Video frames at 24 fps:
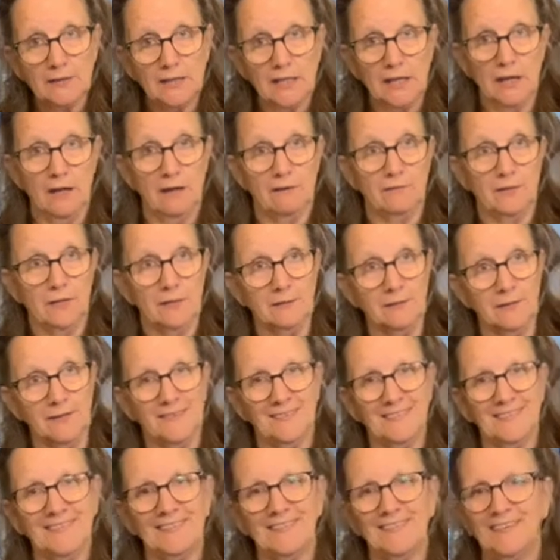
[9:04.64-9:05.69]
the oven,
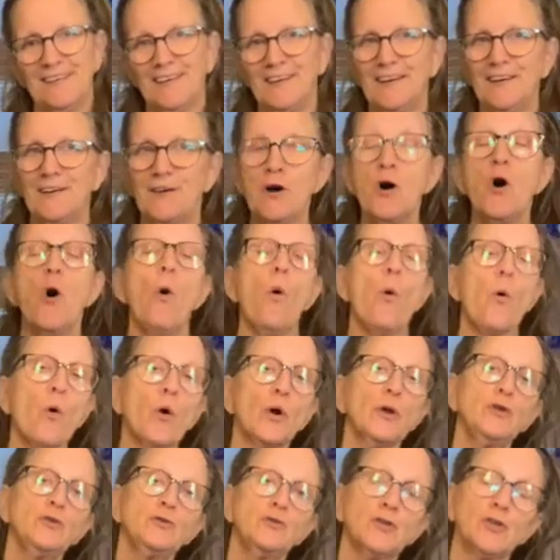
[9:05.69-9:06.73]
or
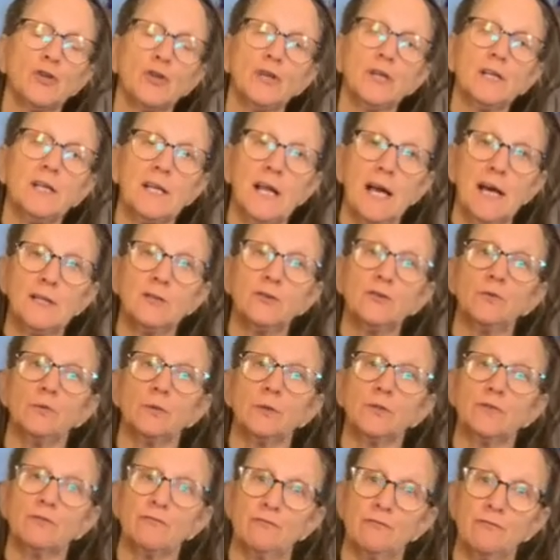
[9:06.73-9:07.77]
you turn it on to
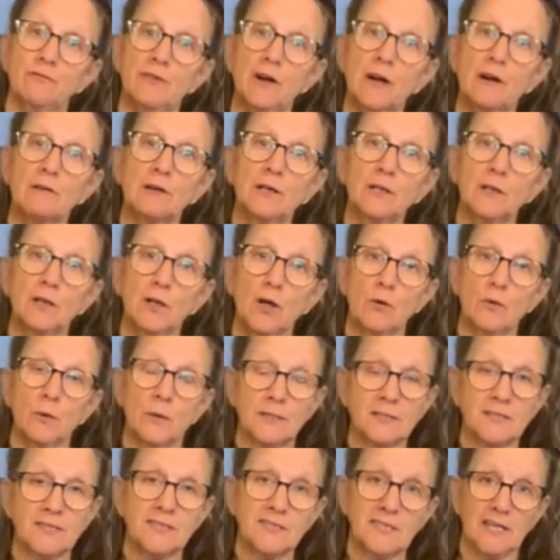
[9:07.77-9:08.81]
its very
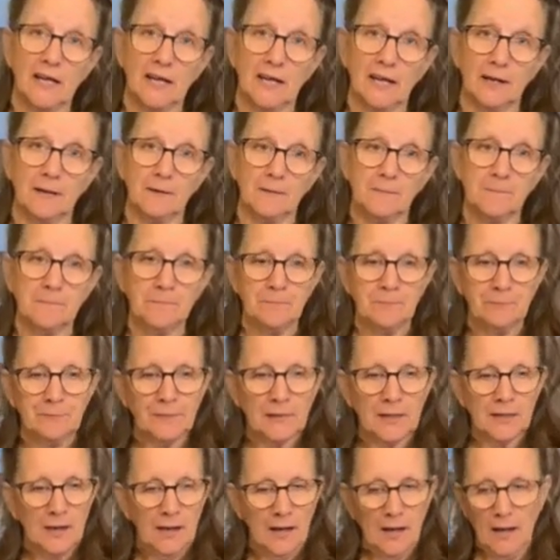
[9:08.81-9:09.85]
lowest setting.
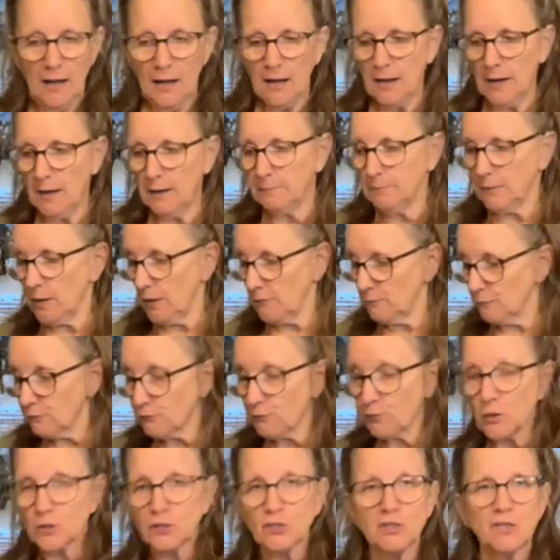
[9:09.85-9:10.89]

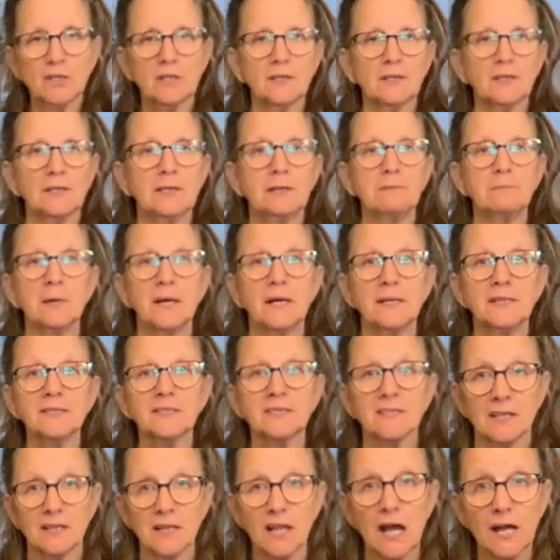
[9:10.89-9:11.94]
Unfortunately, my
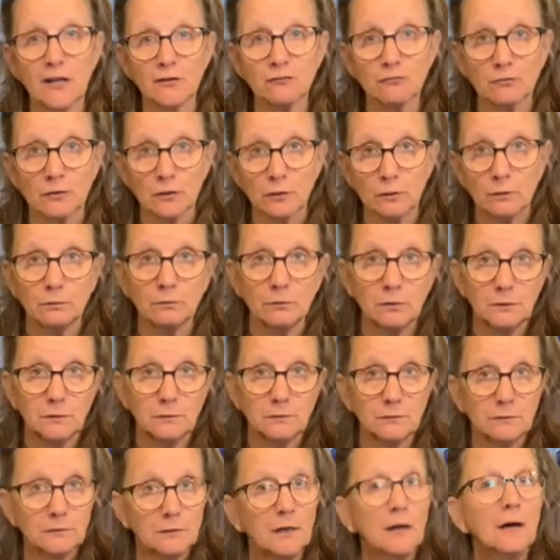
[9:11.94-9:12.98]
cilantro
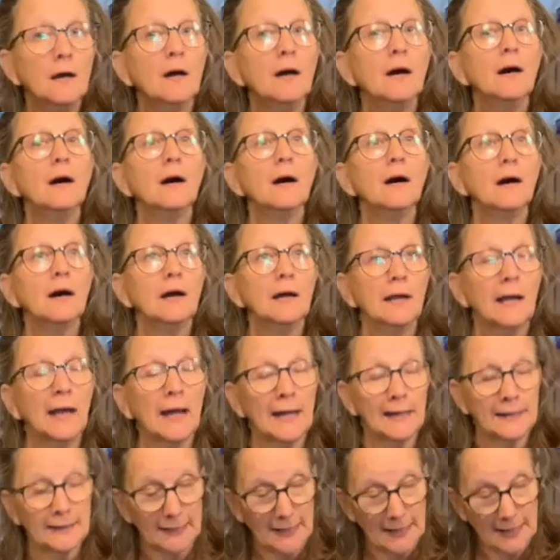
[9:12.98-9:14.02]

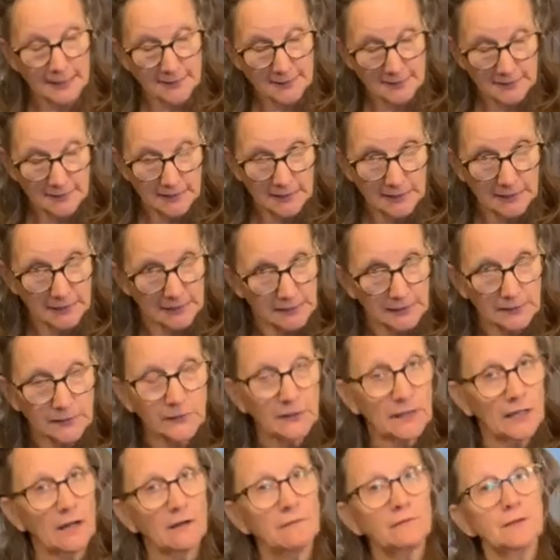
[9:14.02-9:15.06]
had an accident in
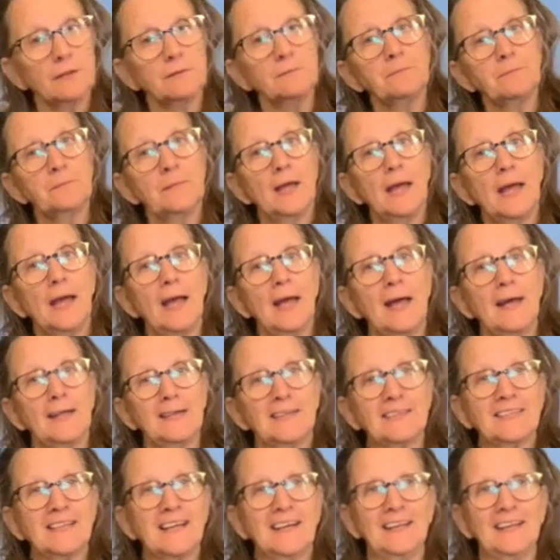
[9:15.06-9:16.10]
the oven, and